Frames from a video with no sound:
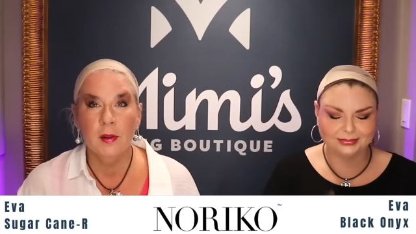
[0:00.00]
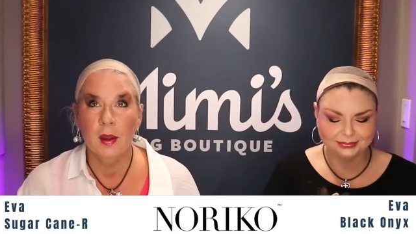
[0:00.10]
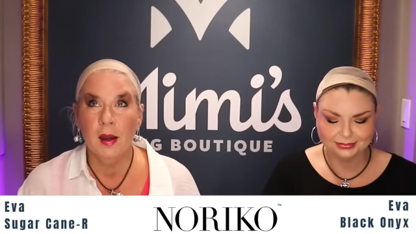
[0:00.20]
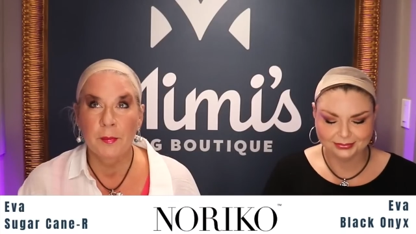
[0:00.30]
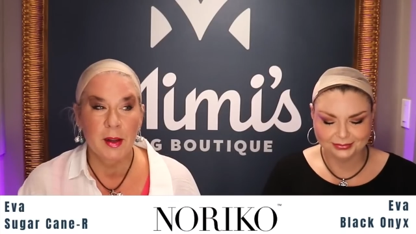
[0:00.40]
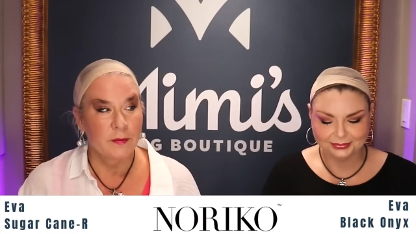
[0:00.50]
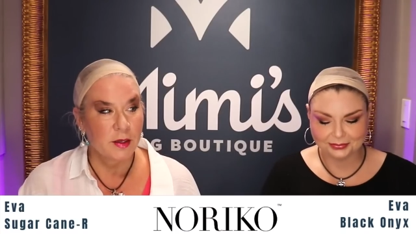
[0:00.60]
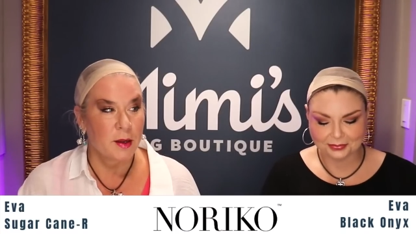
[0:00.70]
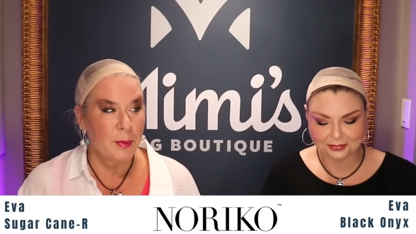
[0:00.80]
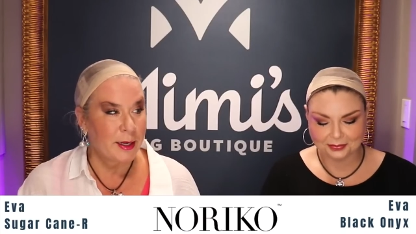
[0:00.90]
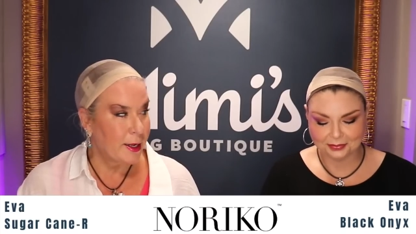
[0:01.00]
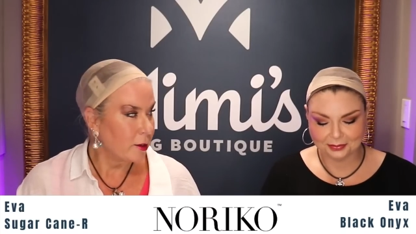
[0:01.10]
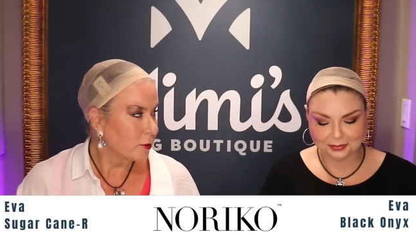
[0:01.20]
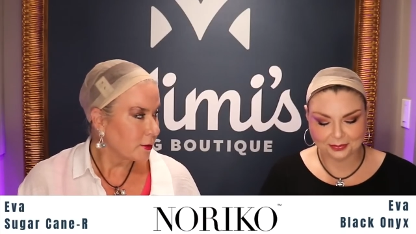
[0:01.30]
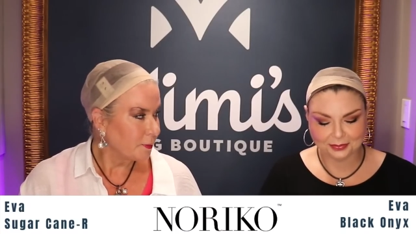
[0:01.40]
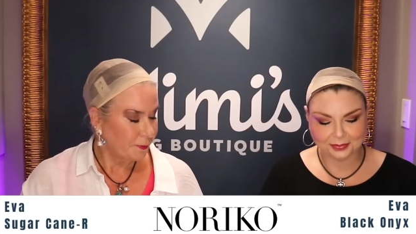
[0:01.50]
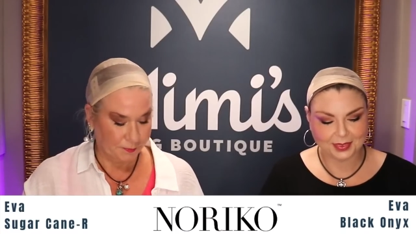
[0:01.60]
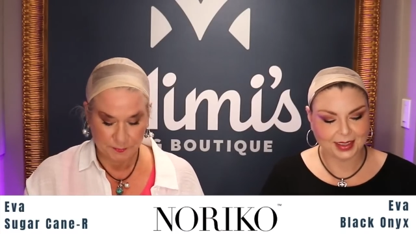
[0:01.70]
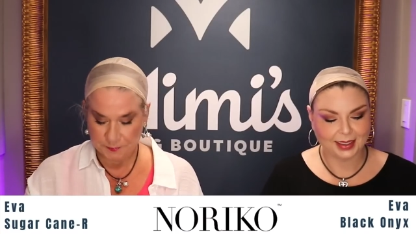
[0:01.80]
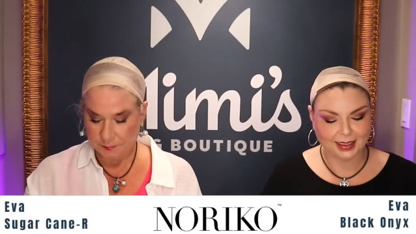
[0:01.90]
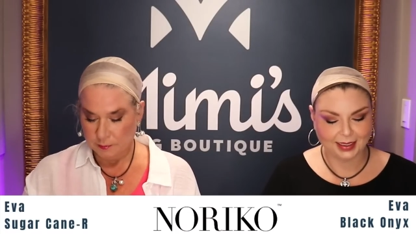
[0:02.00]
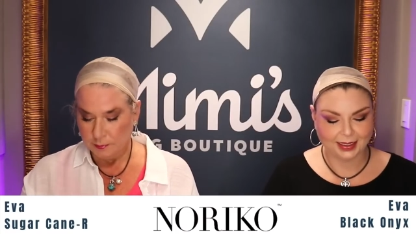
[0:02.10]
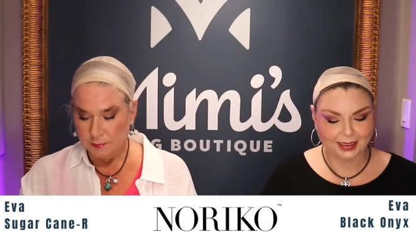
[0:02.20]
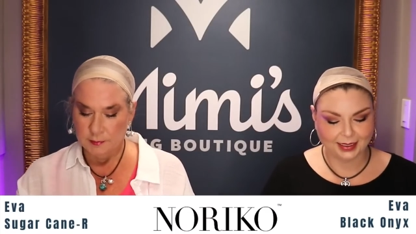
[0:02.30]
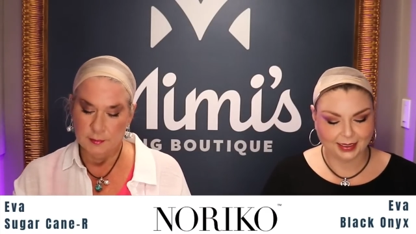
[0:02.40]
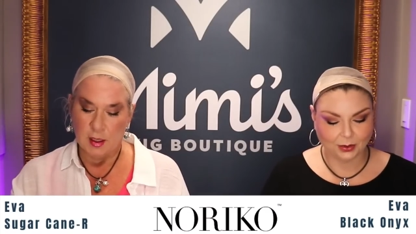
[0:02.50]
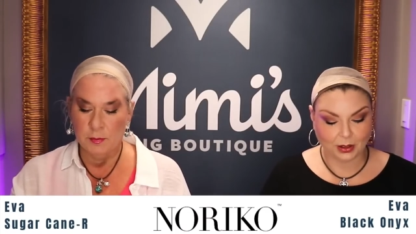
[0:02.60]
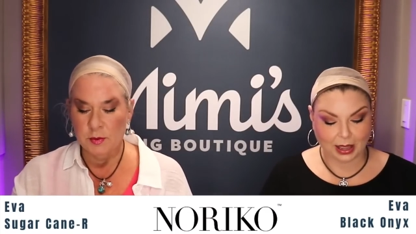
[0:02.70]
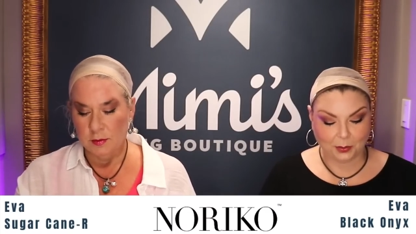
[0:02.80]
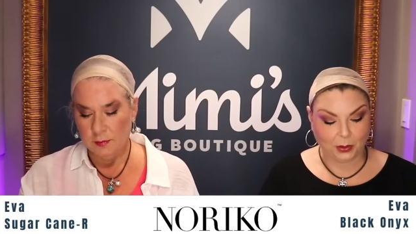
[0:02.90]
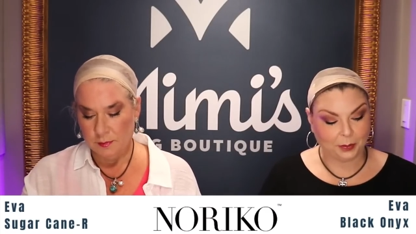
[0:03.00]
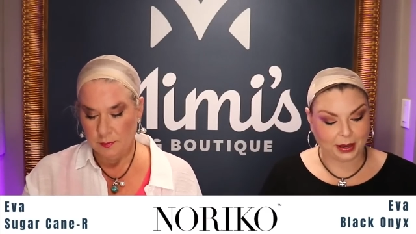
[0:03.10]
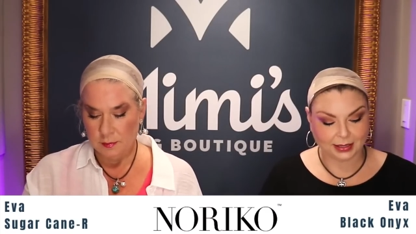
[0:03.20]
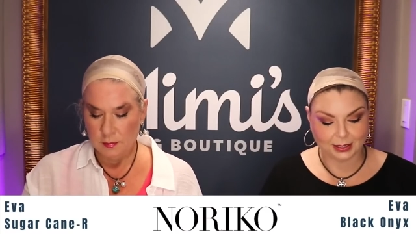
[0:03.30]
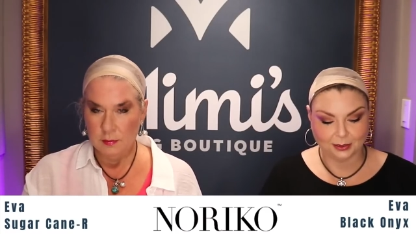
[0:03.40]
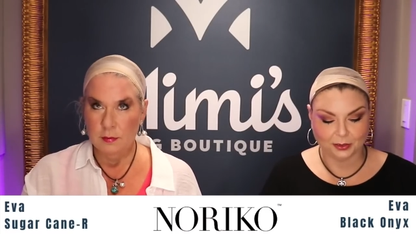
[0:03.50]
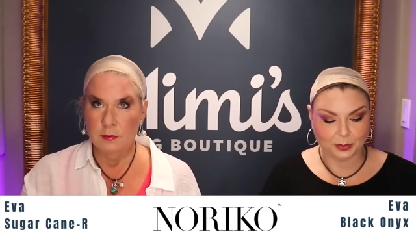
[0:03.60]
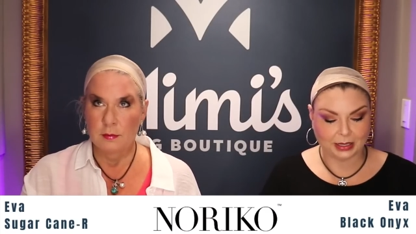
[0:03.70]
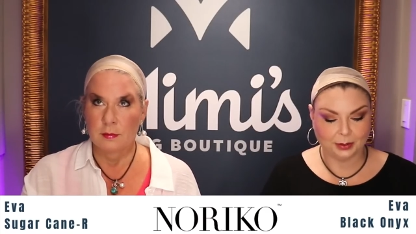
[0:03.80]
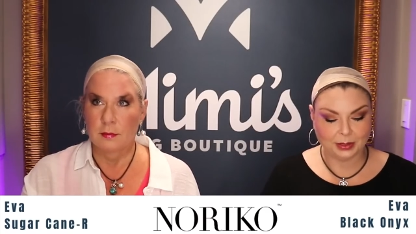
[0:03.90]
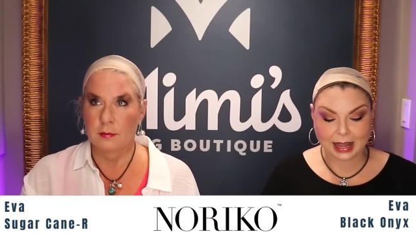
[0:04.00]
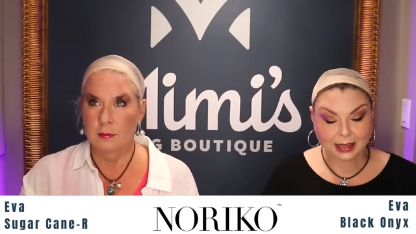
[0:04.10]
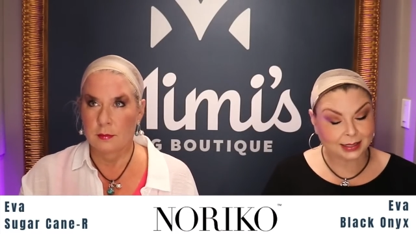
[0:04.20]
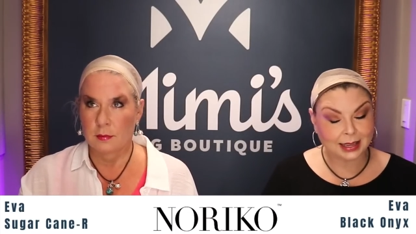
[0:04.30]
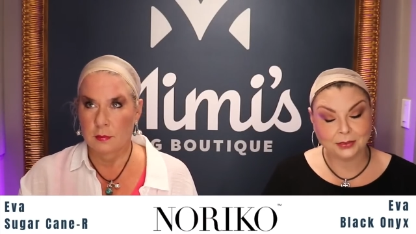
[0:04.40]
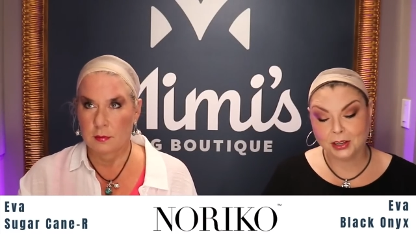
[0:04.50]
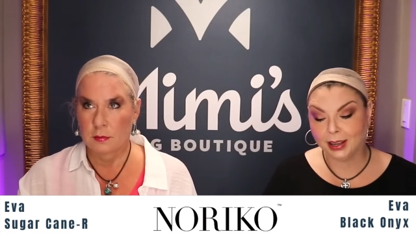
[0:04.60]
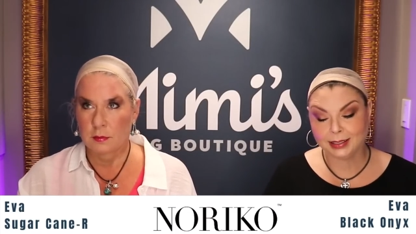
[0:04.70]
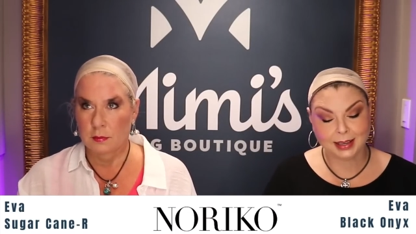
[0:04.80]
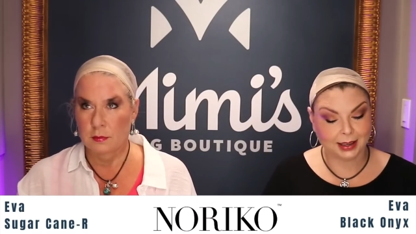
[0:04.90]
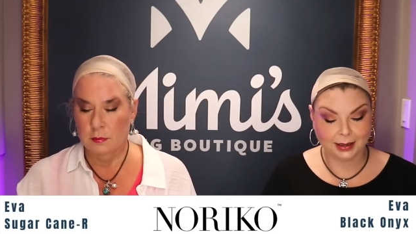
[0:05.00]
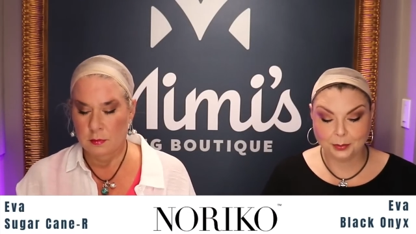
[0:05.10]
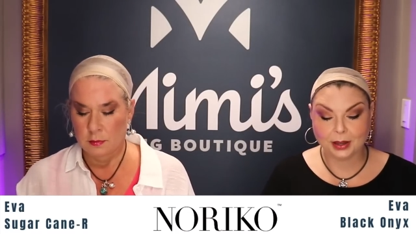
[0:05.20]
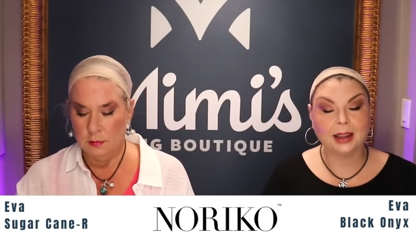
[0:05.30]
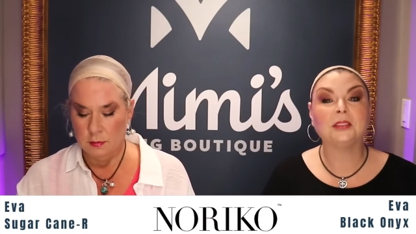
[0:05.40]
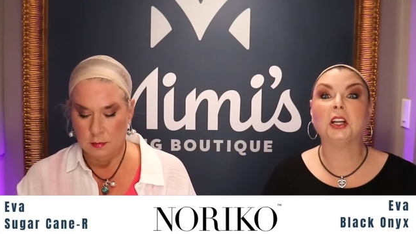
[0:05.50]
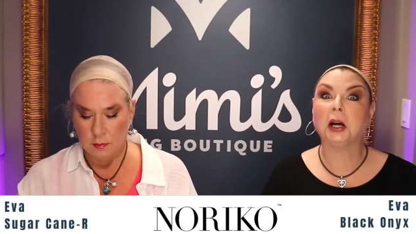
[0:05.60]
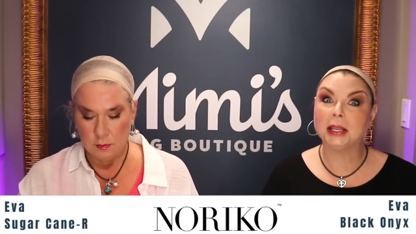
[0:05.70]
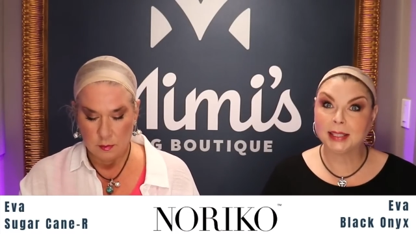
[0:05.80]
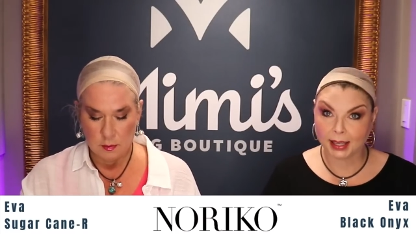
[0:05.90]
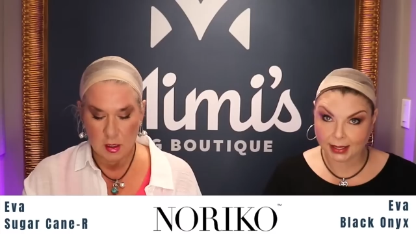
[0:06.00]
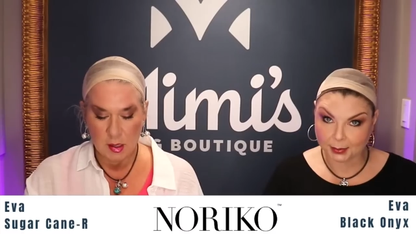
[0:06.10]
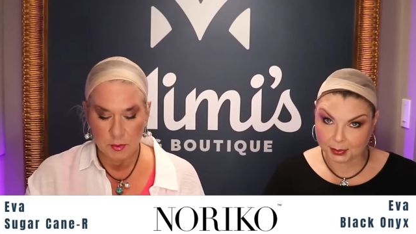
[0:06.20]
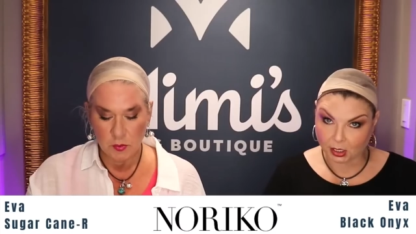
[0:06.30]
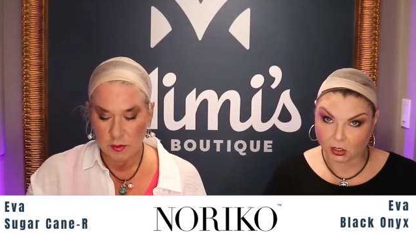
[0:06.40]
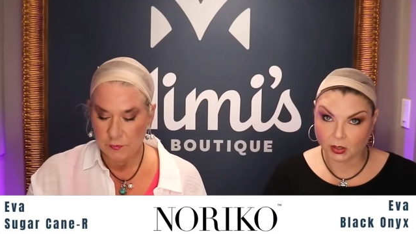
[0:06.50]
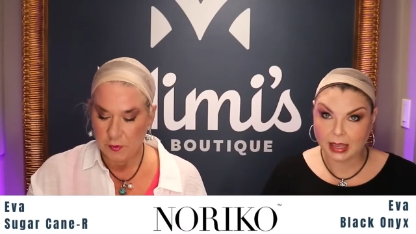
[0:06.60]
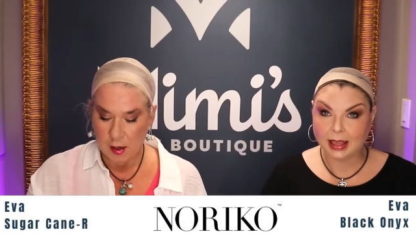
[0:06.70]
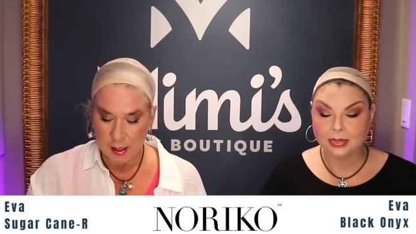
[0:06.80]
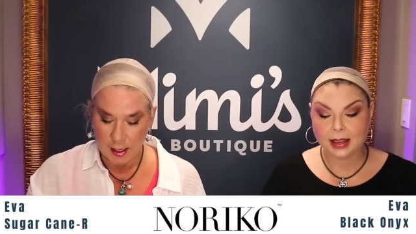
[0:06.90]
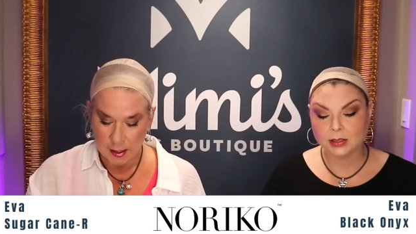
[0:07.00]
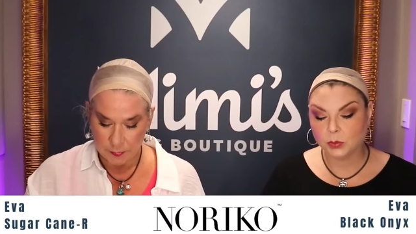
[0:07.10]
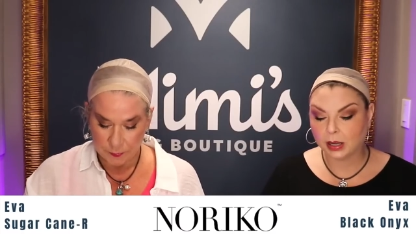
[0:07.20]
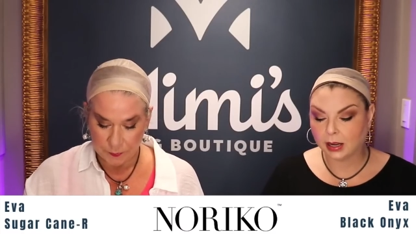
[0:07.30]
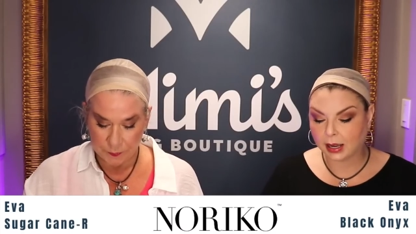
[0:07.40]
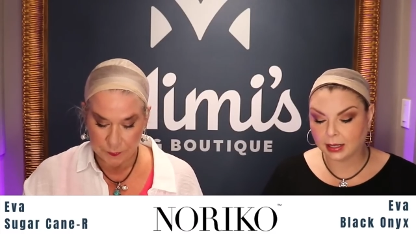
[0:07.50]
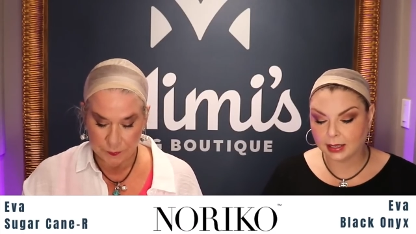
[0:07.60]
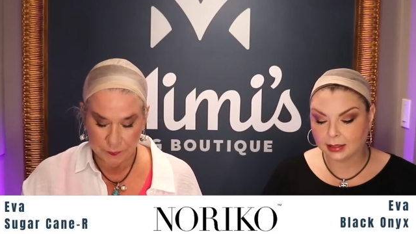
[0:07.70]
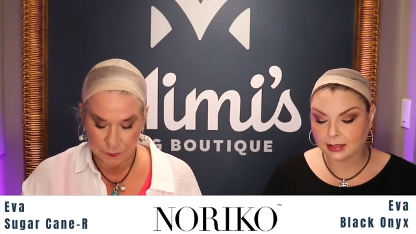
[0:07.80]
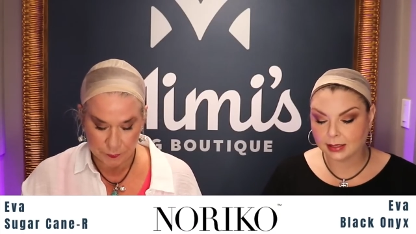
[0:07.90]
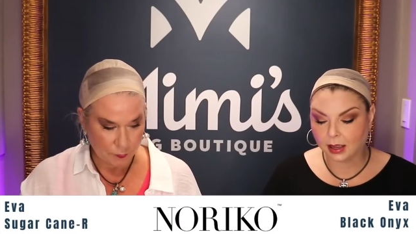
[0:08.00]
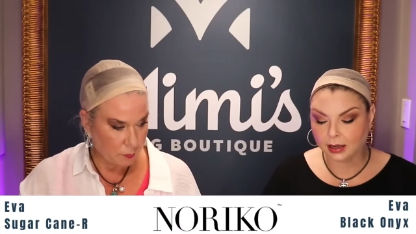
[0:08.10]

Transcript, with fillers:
Speaker 1: I'm gonna have to cut my nails.
Speaker 2: Well, I'm way past due for mine, but I just have not had time. I have not
Speaker 1: time. I'm going Friday. That's
Speaker 2: why I get this light